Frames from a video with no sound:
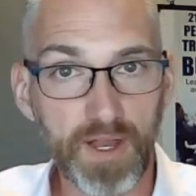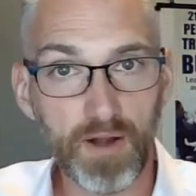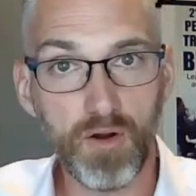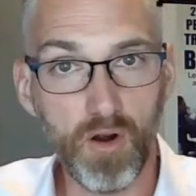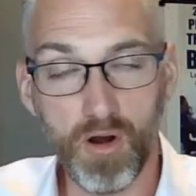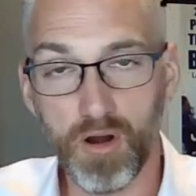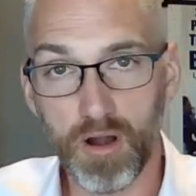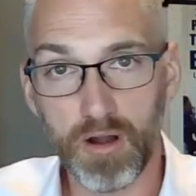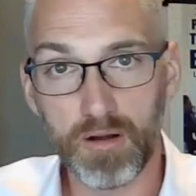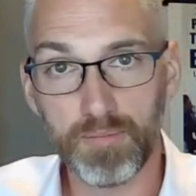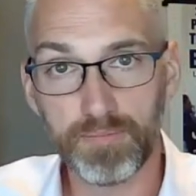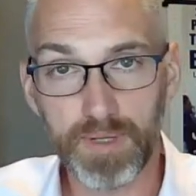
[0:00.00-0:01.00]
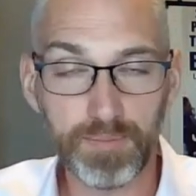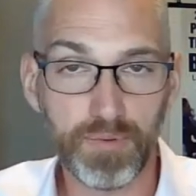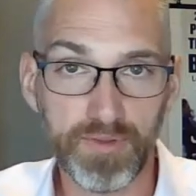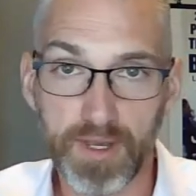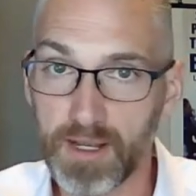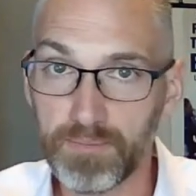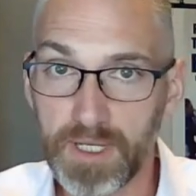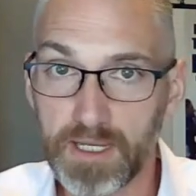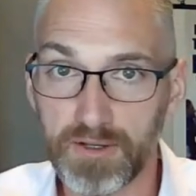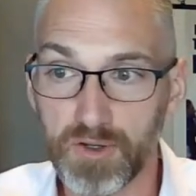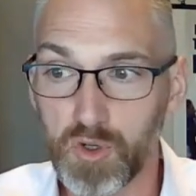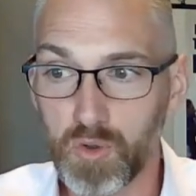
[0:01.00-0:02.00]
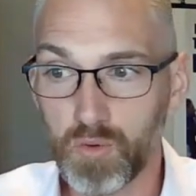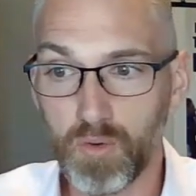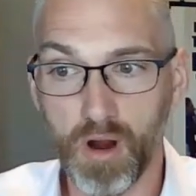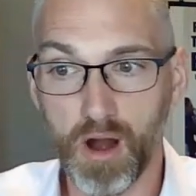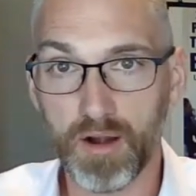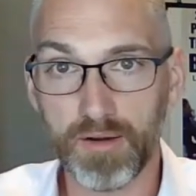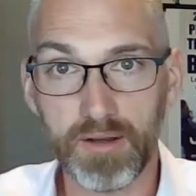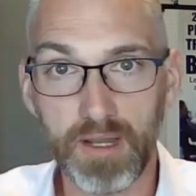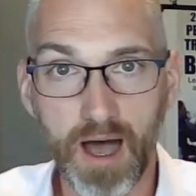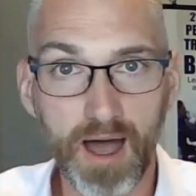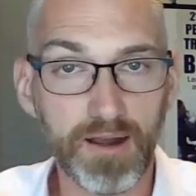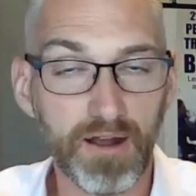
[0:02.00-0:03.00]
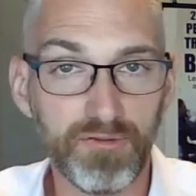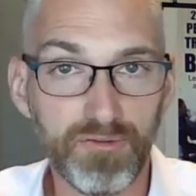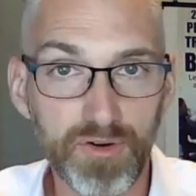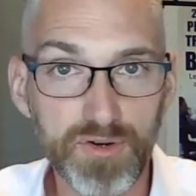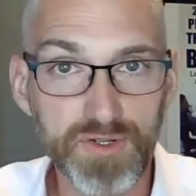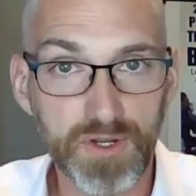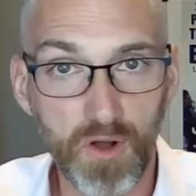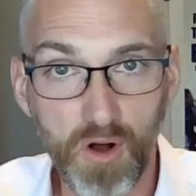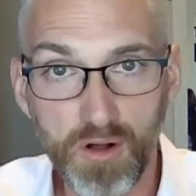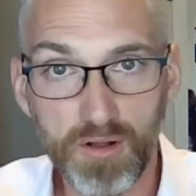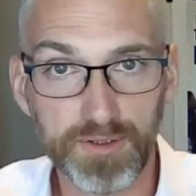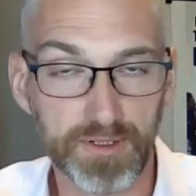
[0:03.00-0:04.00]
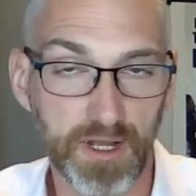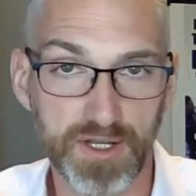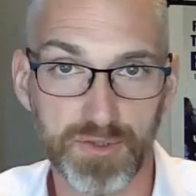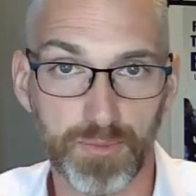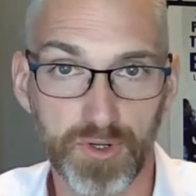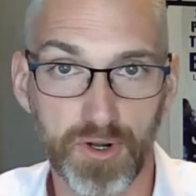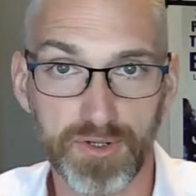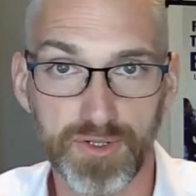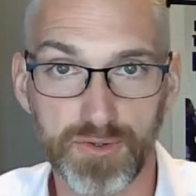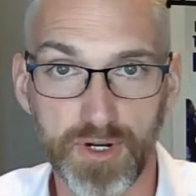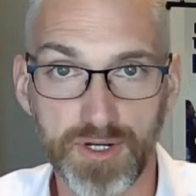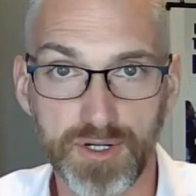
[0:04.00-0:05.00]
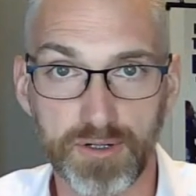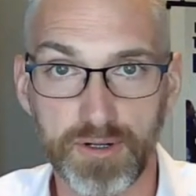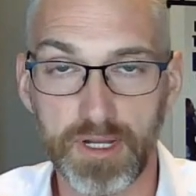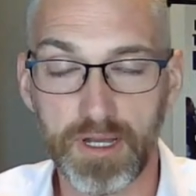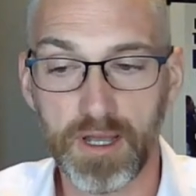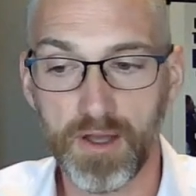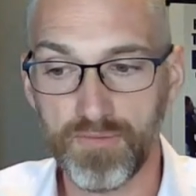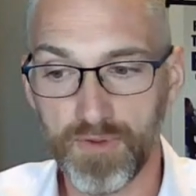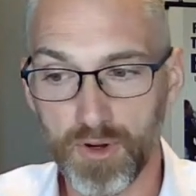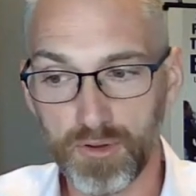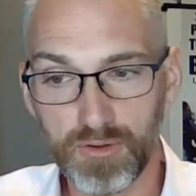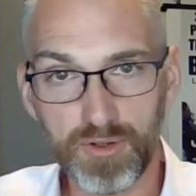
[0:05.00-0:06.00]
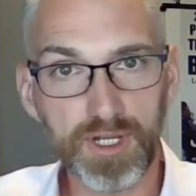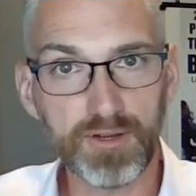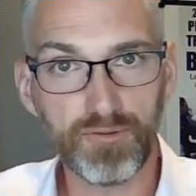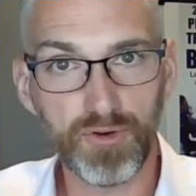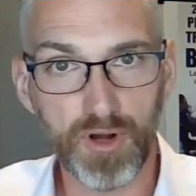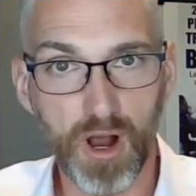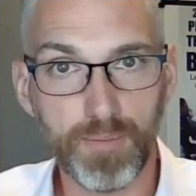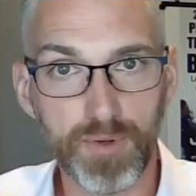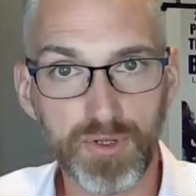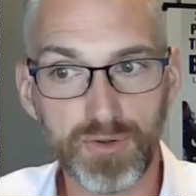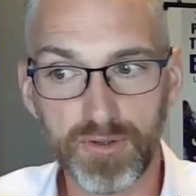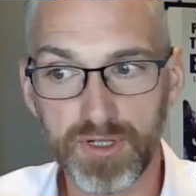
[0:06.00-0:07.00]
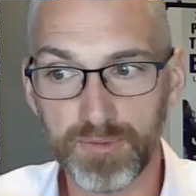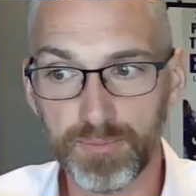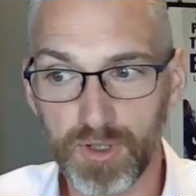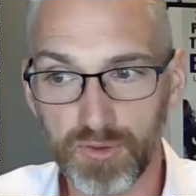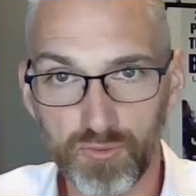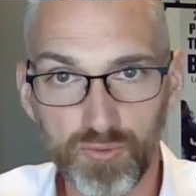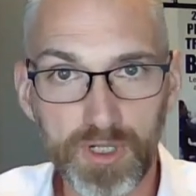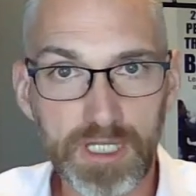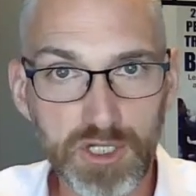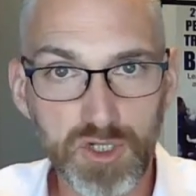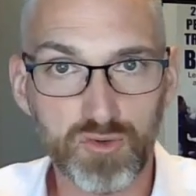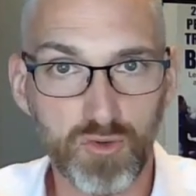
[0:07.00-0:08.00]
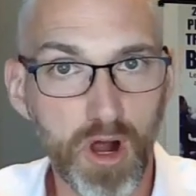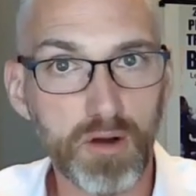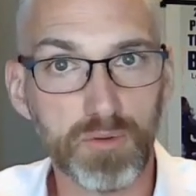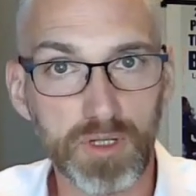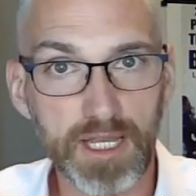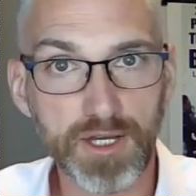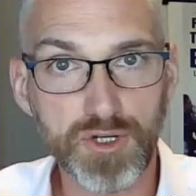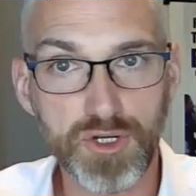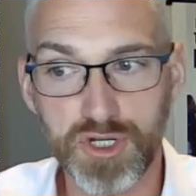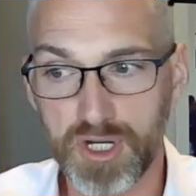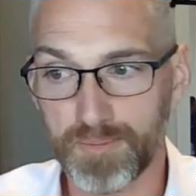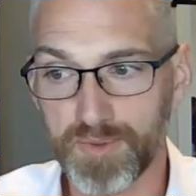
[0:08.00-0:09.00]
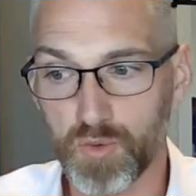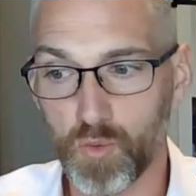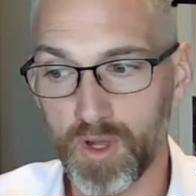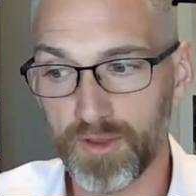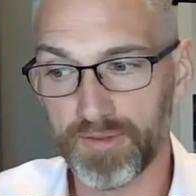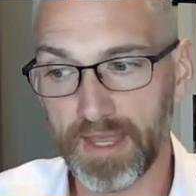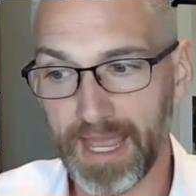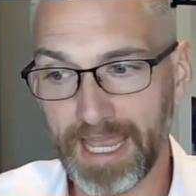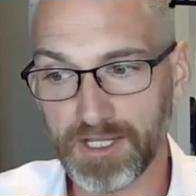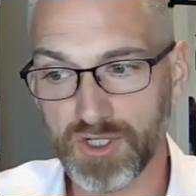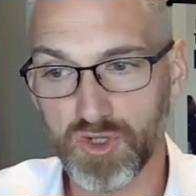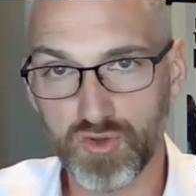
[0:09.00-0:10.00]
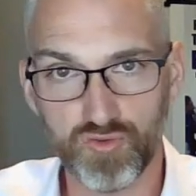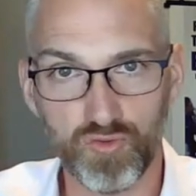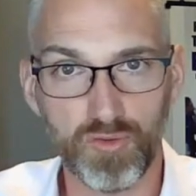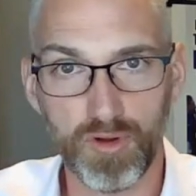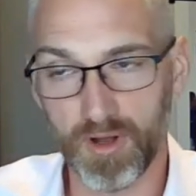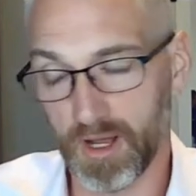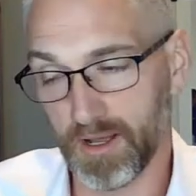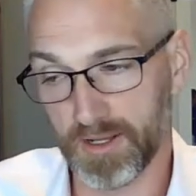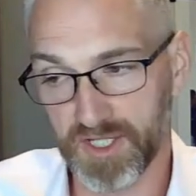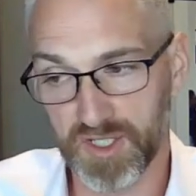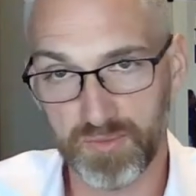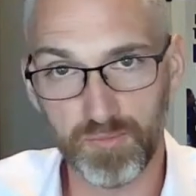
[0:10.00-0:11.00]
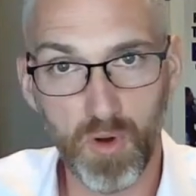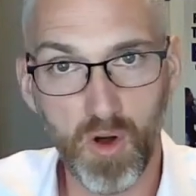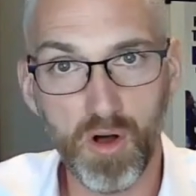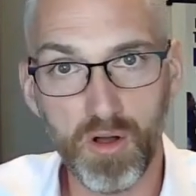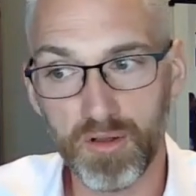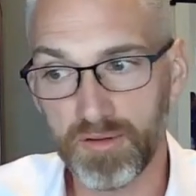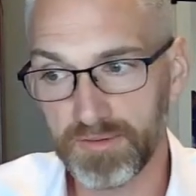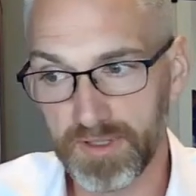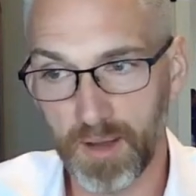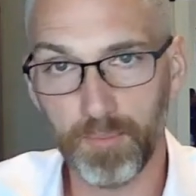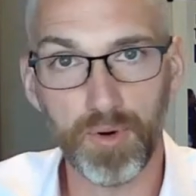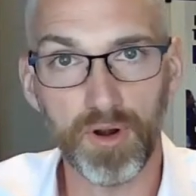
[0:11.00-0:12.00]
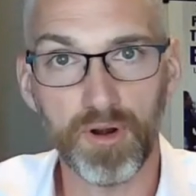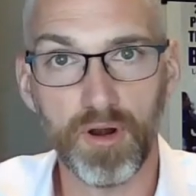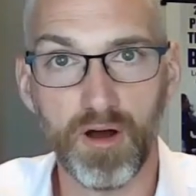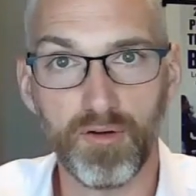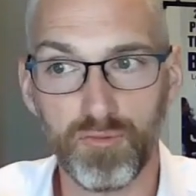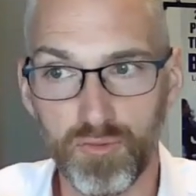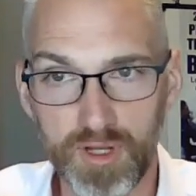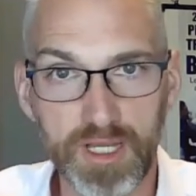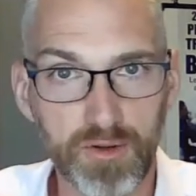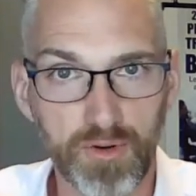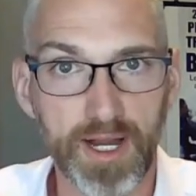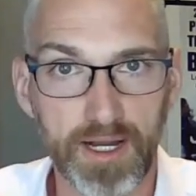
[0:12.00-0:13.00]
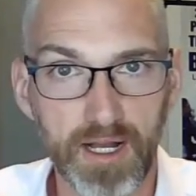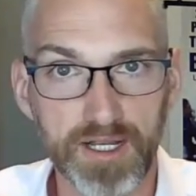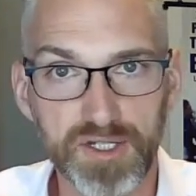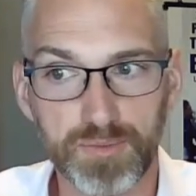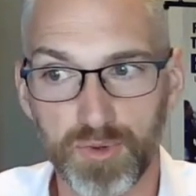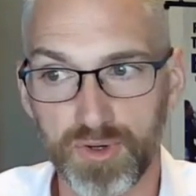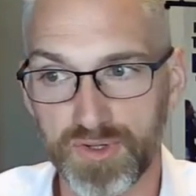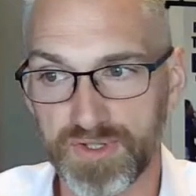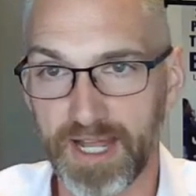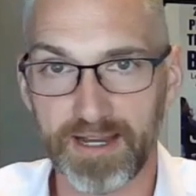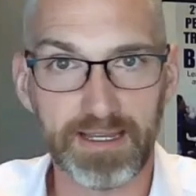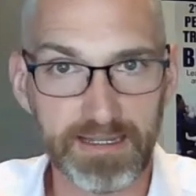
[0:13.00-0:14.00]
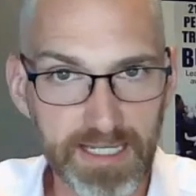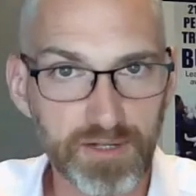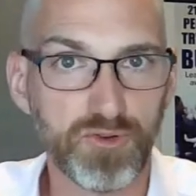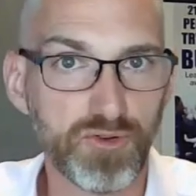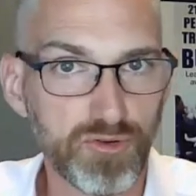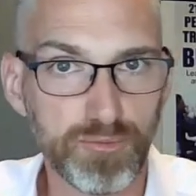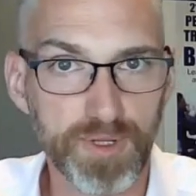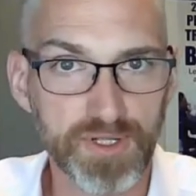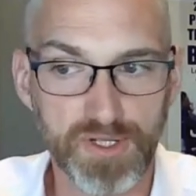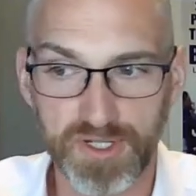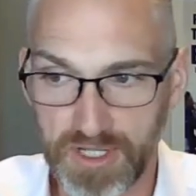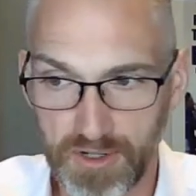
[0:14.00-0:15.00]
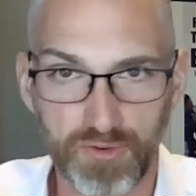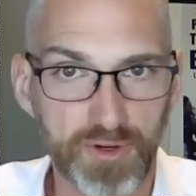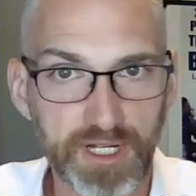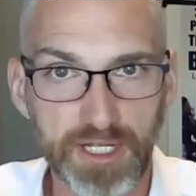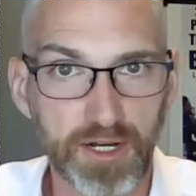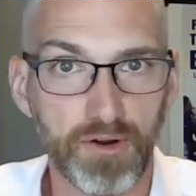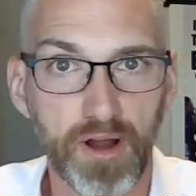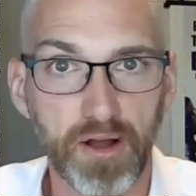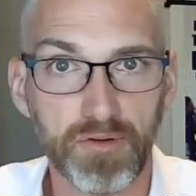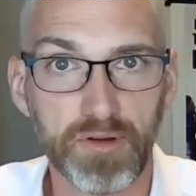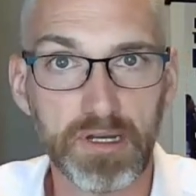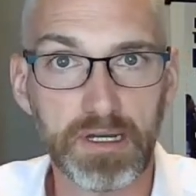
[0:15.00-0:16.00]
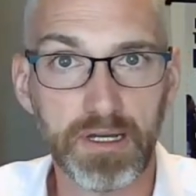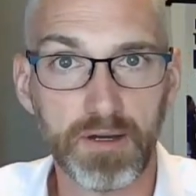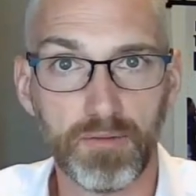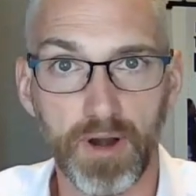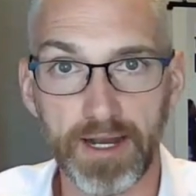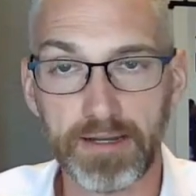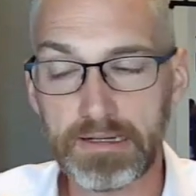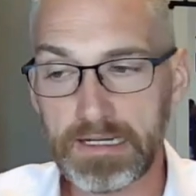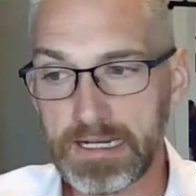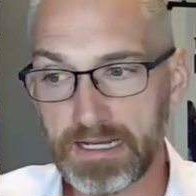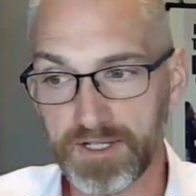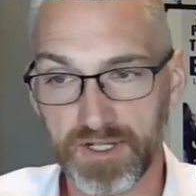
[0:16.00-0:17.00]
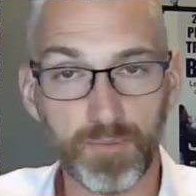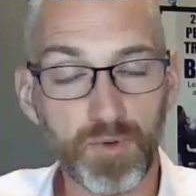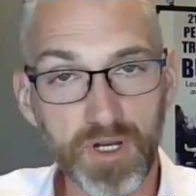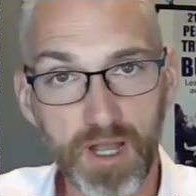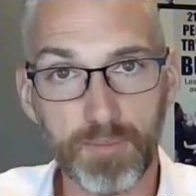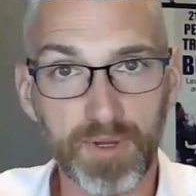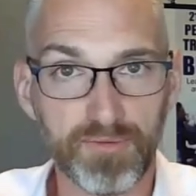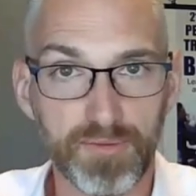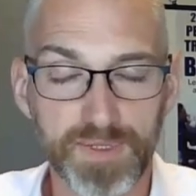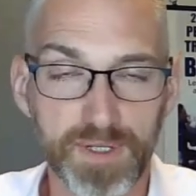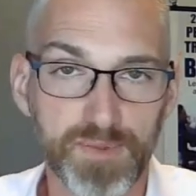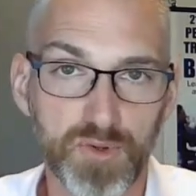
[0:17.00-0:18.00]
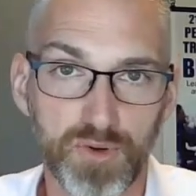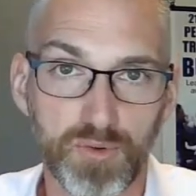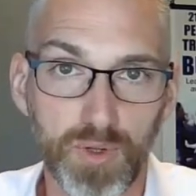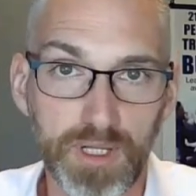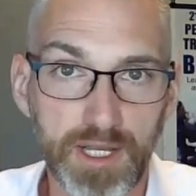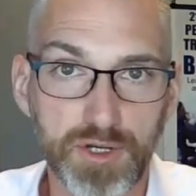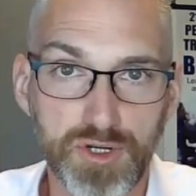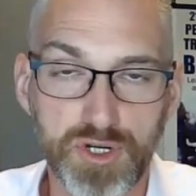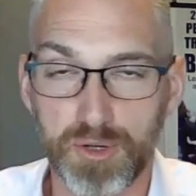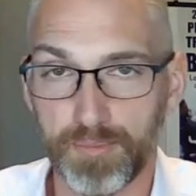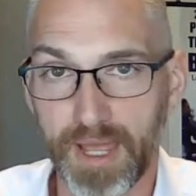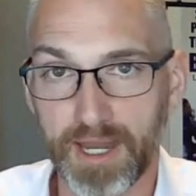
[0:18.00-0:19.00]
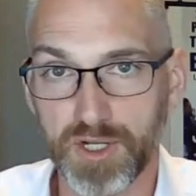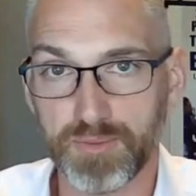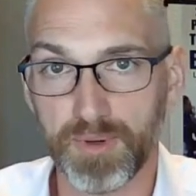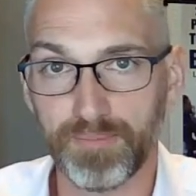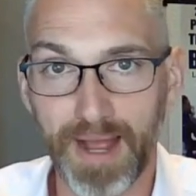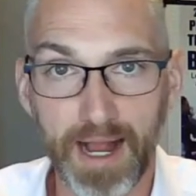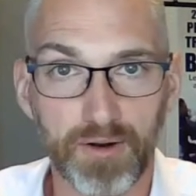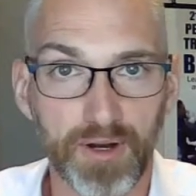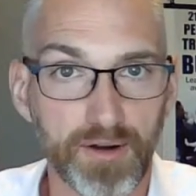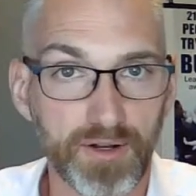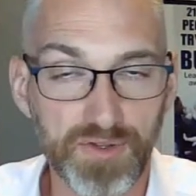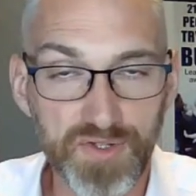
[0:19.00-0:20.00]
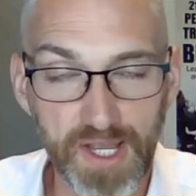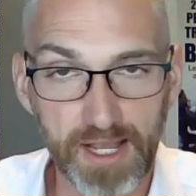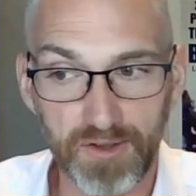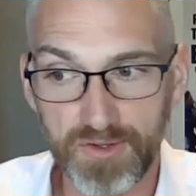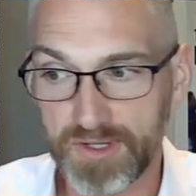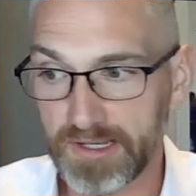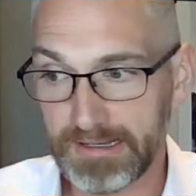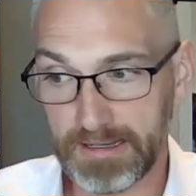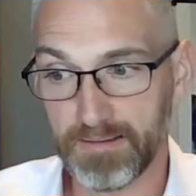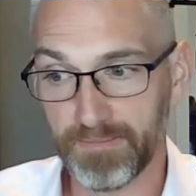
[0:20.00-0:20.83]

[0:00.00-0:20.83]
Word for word: There are people that I meet who are not averse at all to customer concentration. They're looking for an opportunity to build really strong relationships with a, str- a small number of really great customers that continue to do business year in, year out, right? Someone coming from some sort of relationship management background in sales